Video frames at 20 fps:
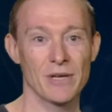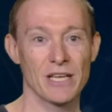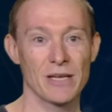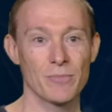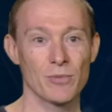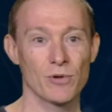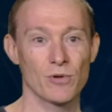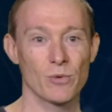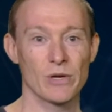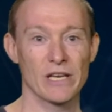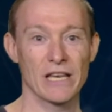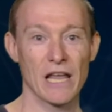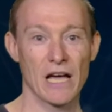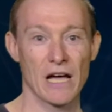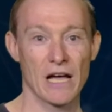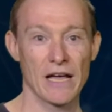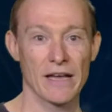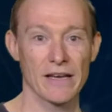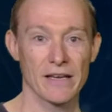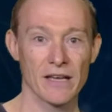people we
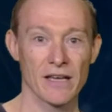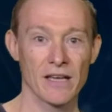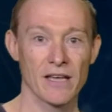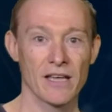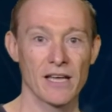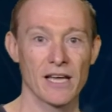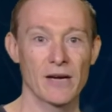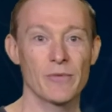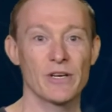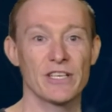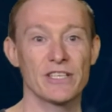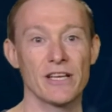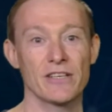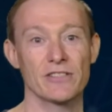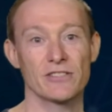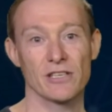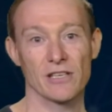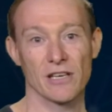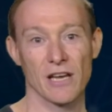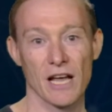like, and we
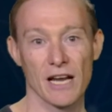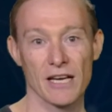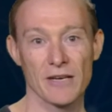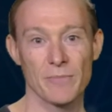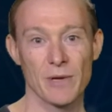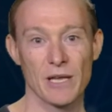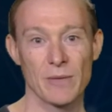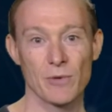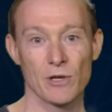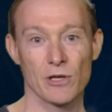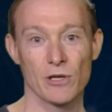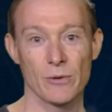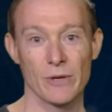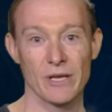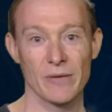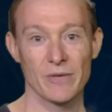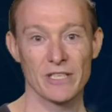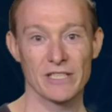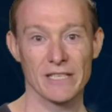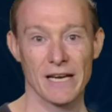tend to like people who
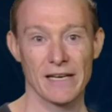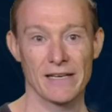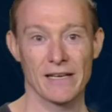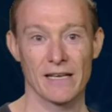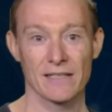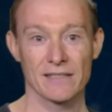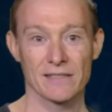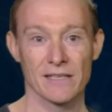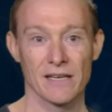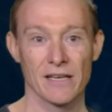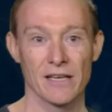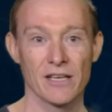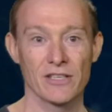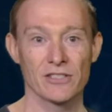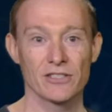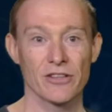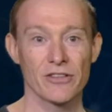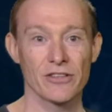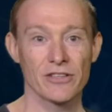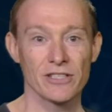imitate us,
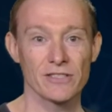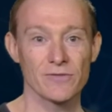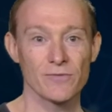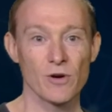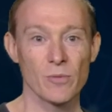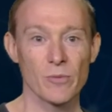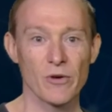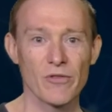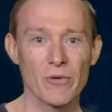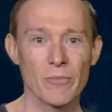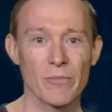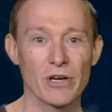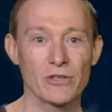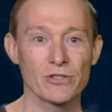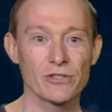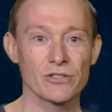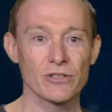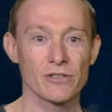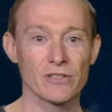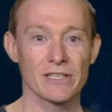so that this form of
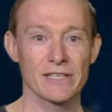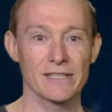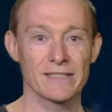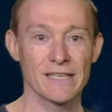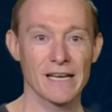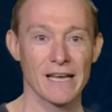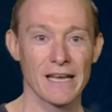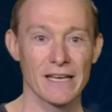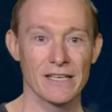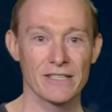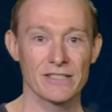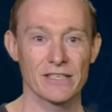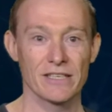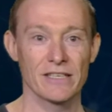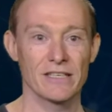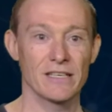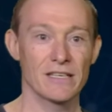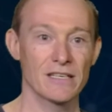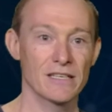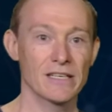emotional
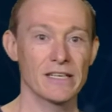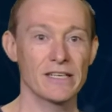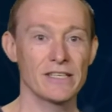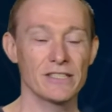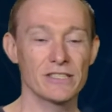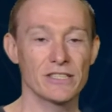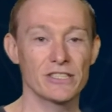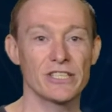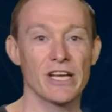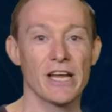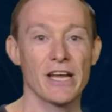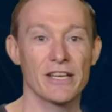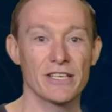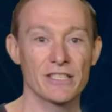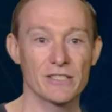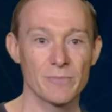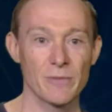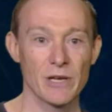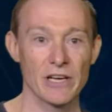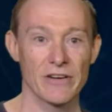contagion, leading to shared
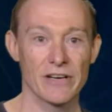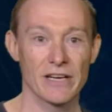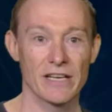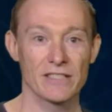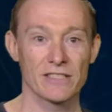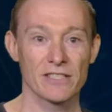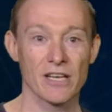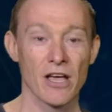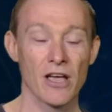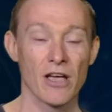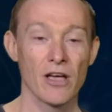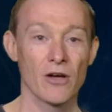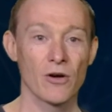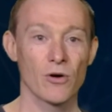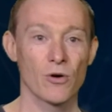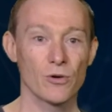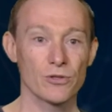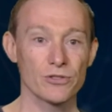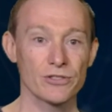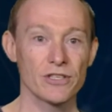experience,
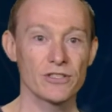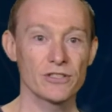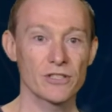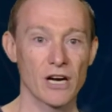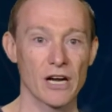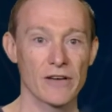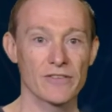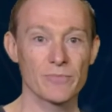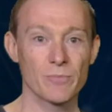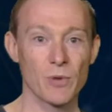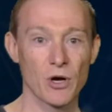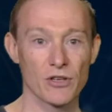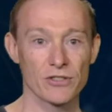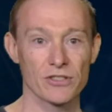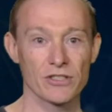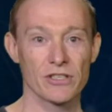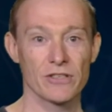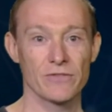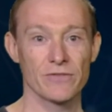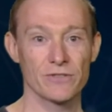also drives
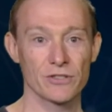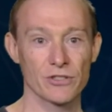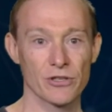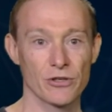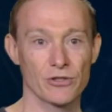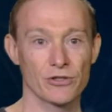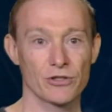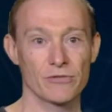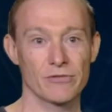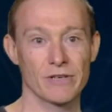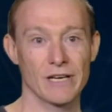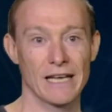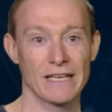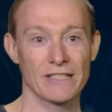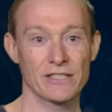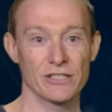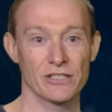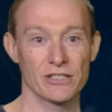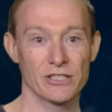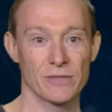positive social
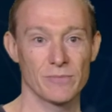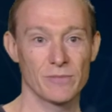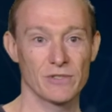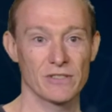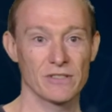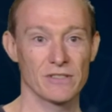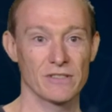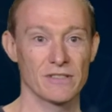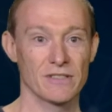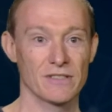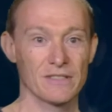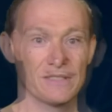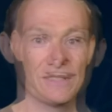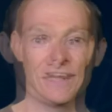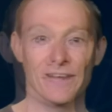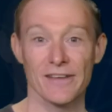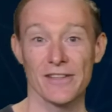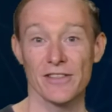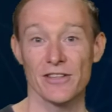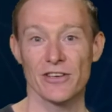relationships.
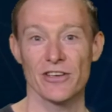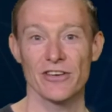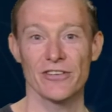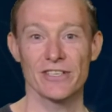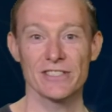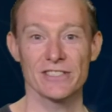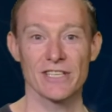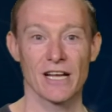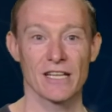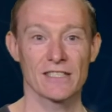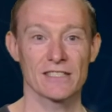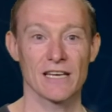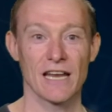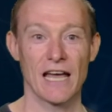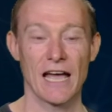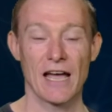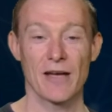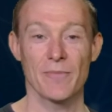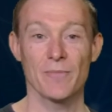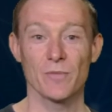In the neuroscience
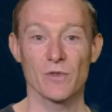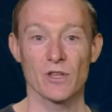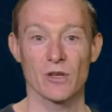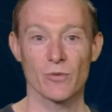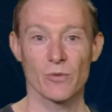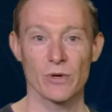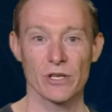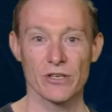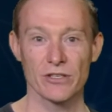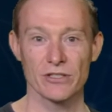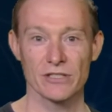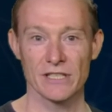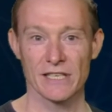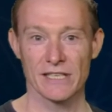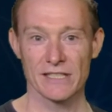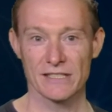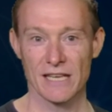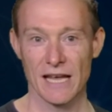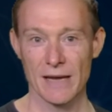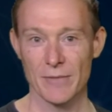lab, we usually
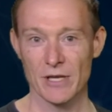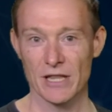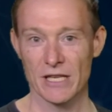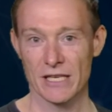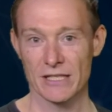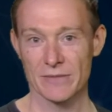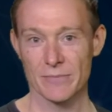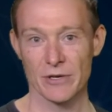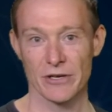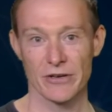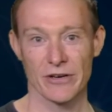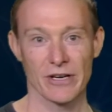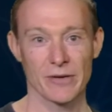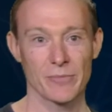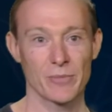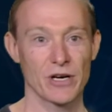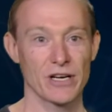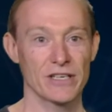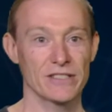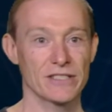examine these mirroring
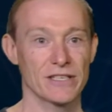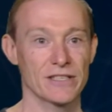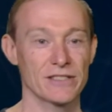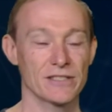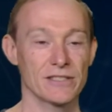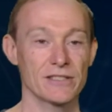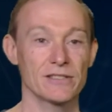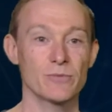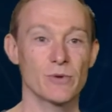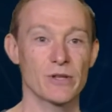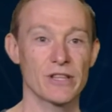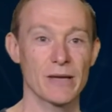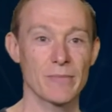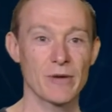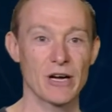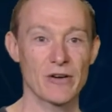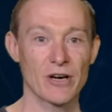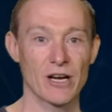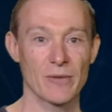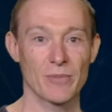processes with
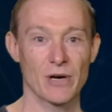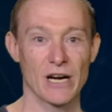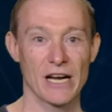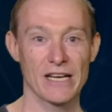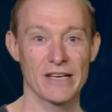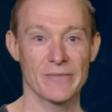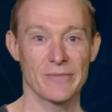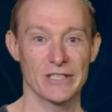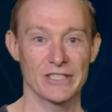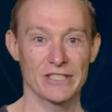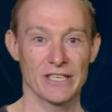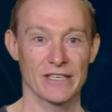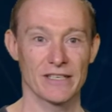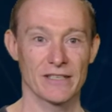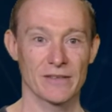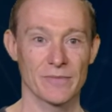MRI brain imaging.